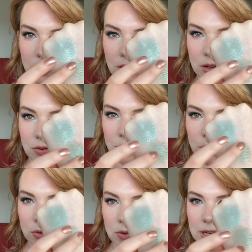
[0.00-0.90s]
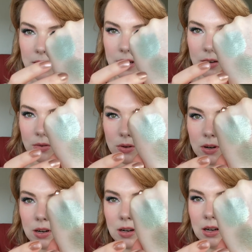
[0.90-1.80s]
a true green
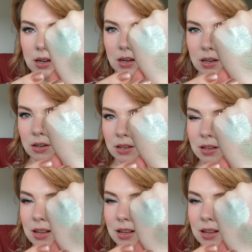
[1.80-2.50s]
or a just